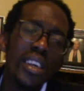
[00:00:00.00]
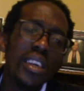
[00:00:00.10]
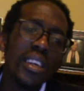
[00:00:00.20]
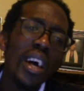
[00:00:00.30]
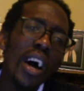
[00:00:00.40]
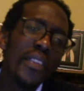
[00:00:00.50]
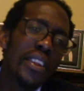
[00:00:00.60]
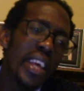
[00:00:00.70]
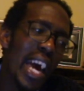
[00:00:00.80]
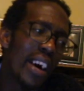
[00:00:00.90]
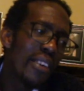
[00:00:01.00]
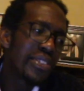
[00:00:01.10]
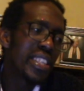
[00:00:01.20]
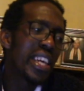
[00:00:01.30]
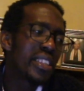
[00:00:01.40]
Yeah, they have
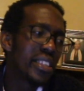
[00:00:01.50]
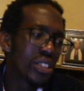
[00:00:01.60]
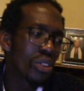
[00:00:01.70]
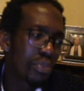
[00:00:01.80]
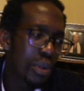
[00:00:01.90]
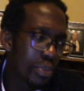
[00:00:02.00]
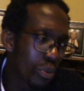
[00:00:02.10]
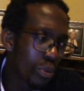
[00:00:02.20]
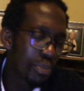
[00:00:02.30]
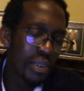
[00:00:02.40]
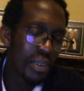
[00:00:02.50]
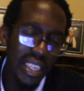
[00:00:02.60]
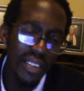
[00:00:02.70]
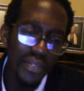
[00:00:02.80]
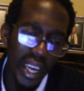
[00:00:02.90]
status, so people would
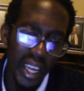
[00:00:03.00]
believe that.